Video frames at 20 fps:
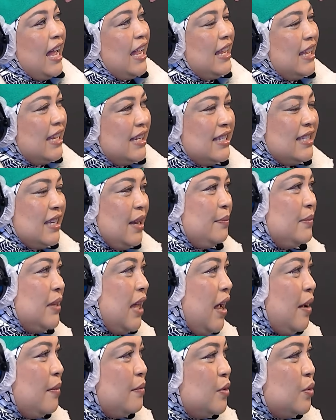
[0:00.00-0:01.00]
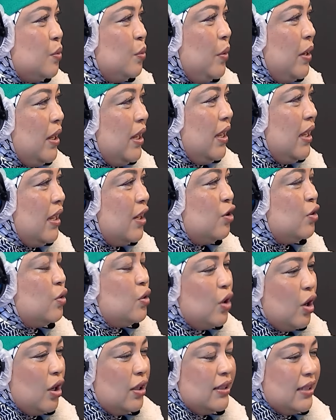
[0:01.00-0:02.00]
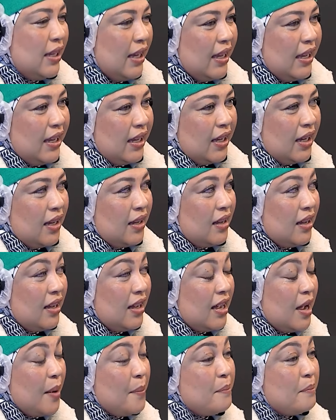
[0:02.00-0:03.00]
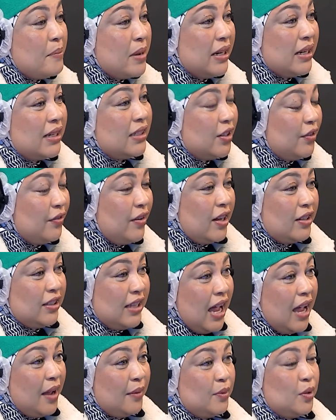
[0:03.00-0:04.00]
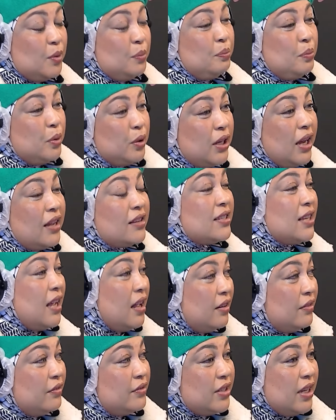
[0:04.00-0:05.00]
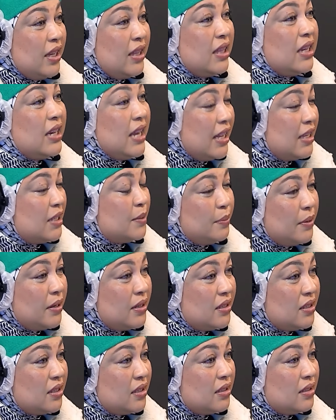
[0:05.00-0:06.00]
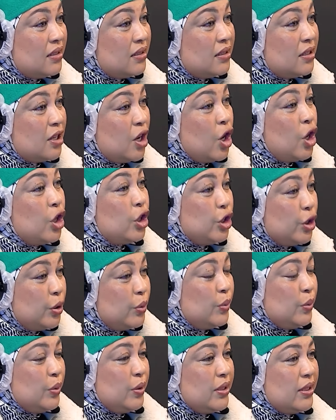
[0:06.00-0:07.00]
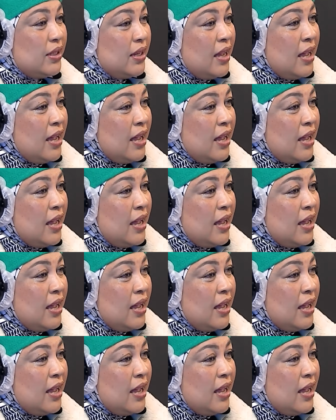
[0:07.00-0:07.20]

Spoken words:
Yet sometimes we do not take a minute of our time to put ourselves in the next person's shoes.